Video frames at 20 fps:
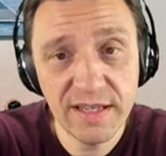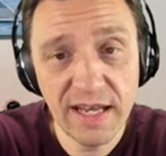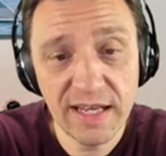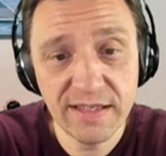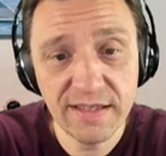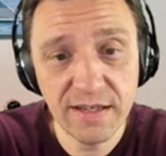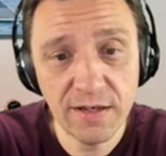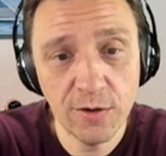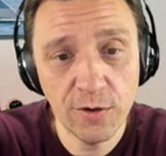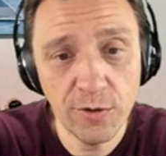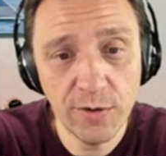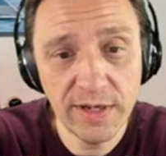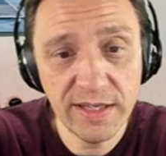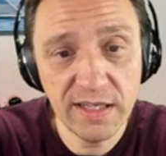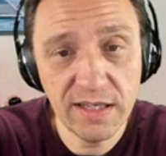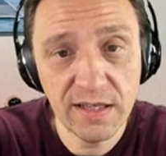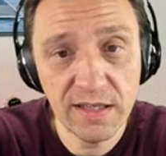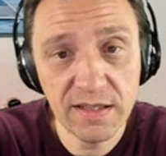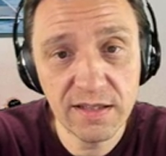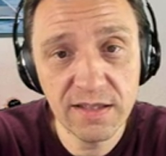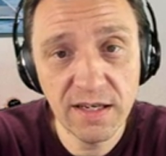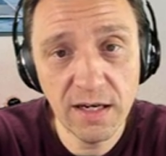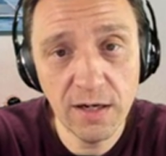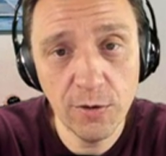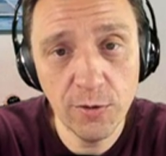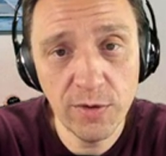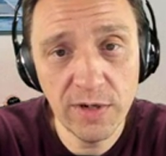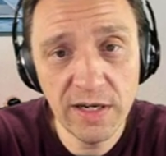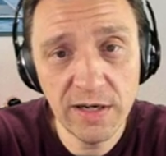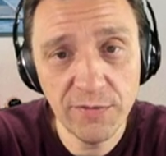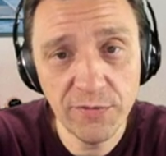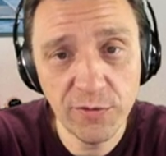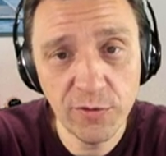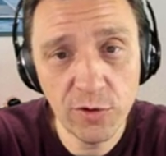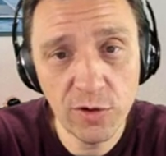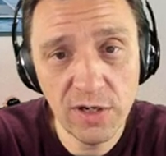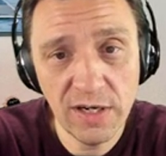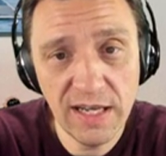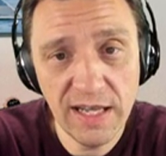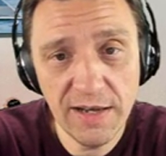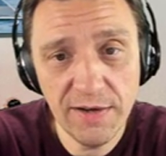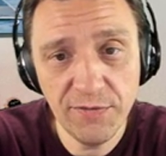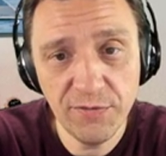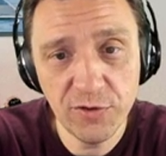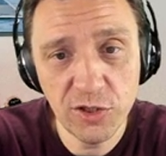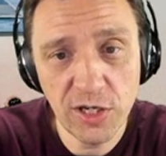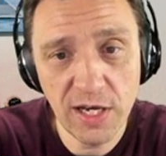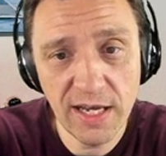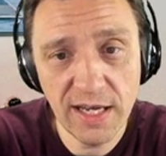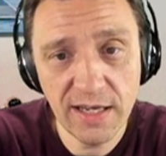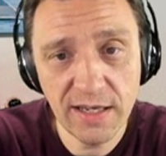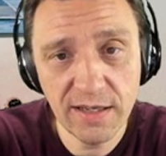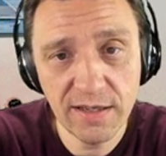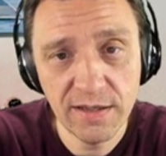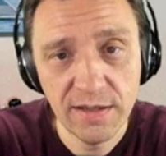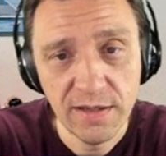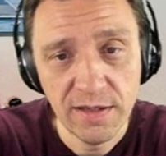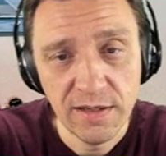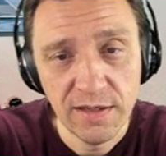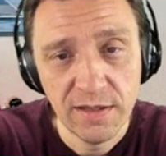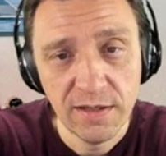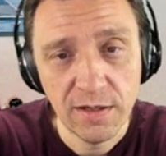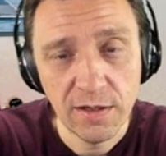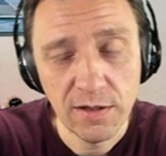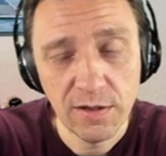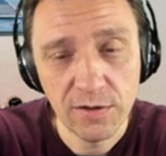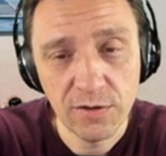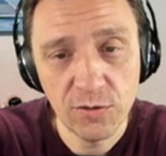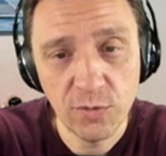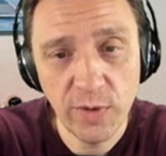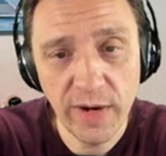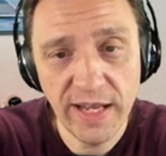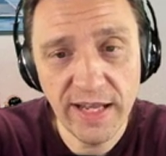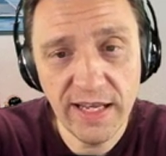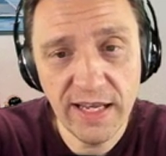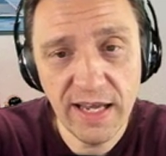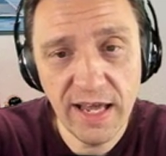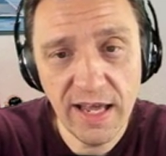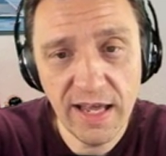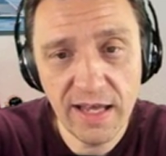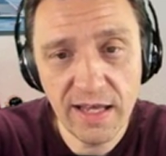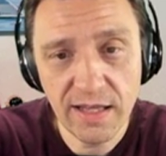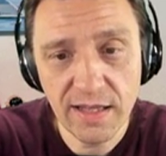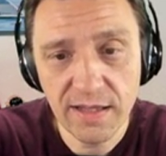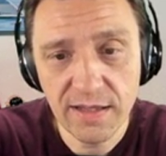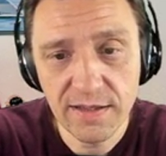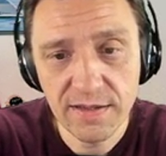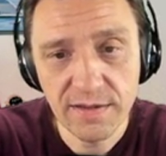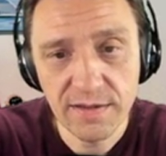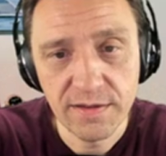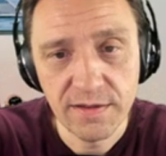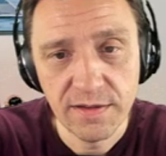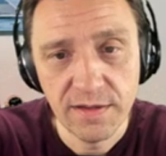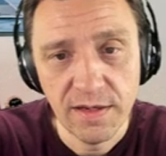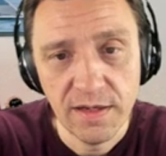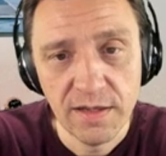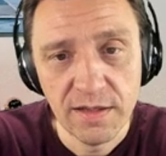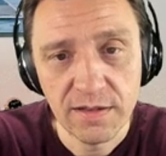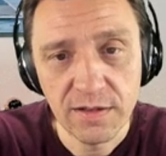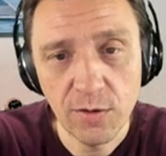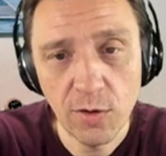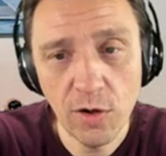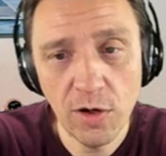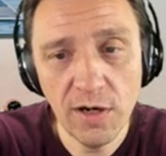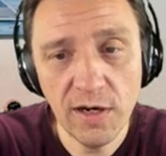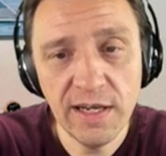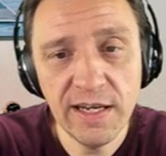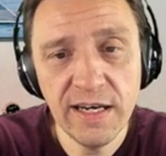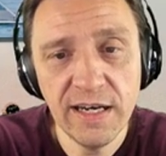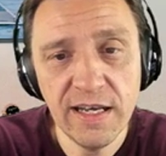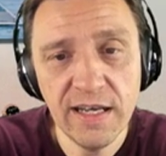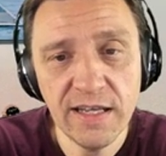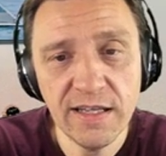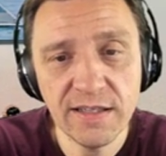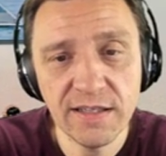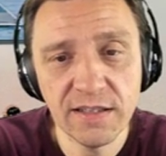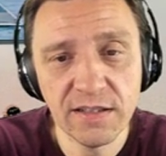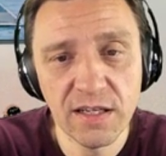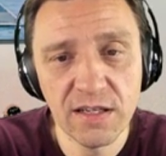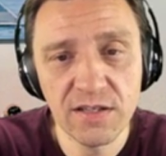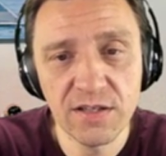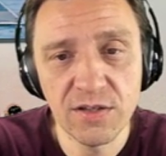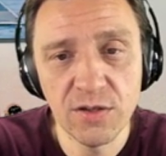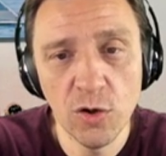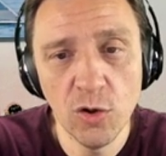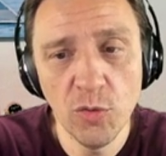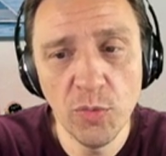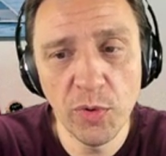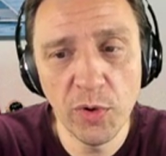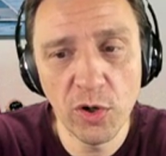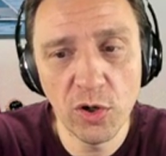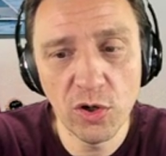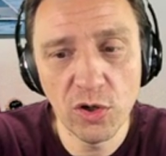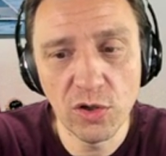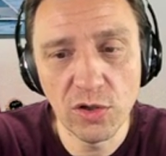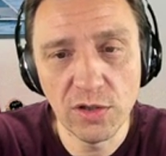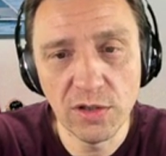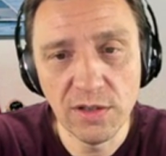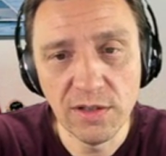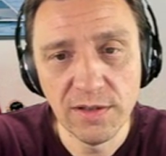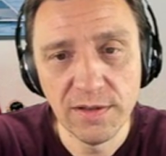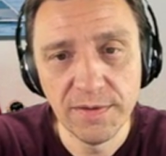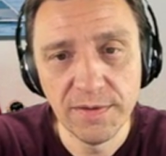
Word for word: That's already the tower here for Lev four ek. twenty-eight. So all he needs is a snowball.